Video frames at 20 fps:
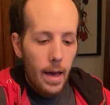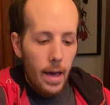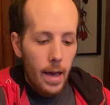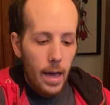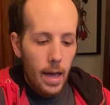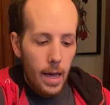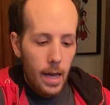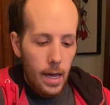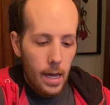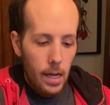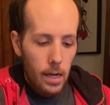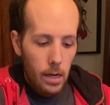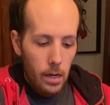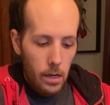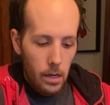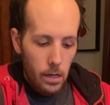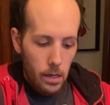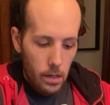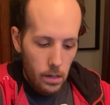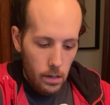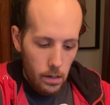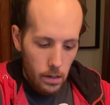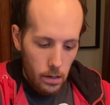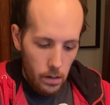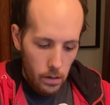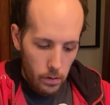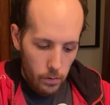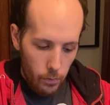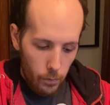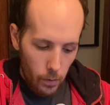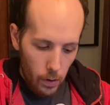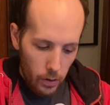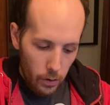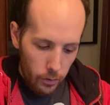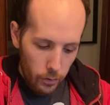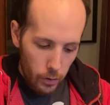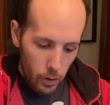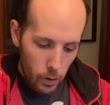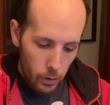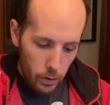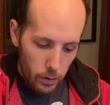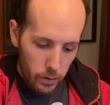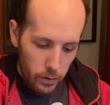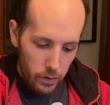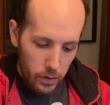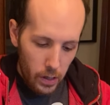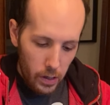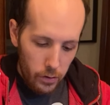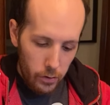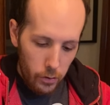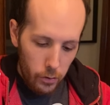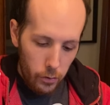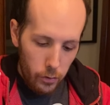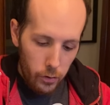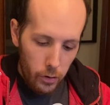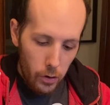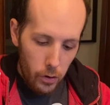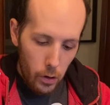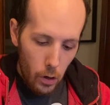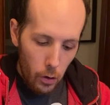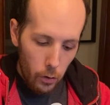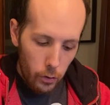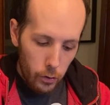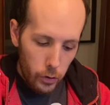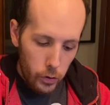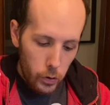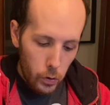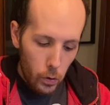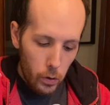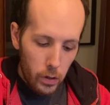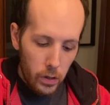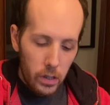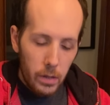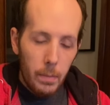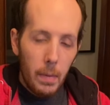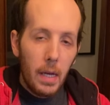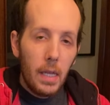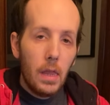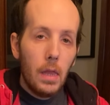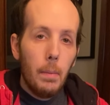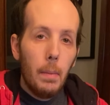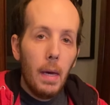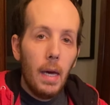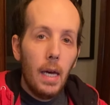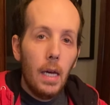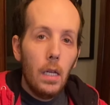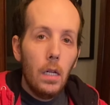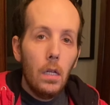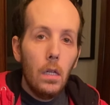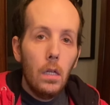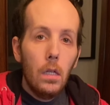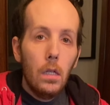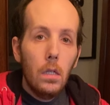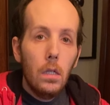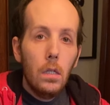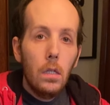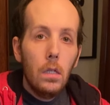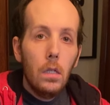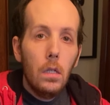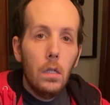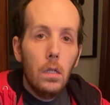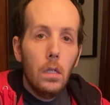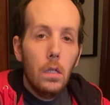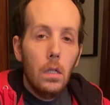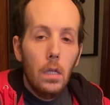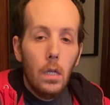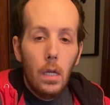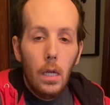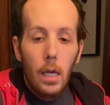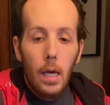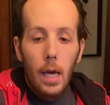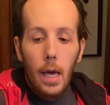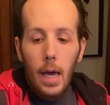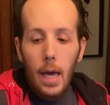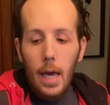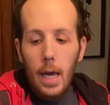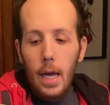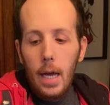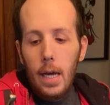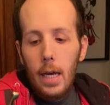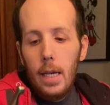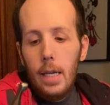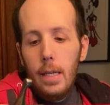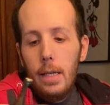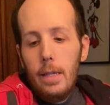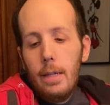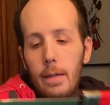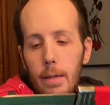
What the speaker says: And one of the slogans says, "You should know the sword doesn't make the man." And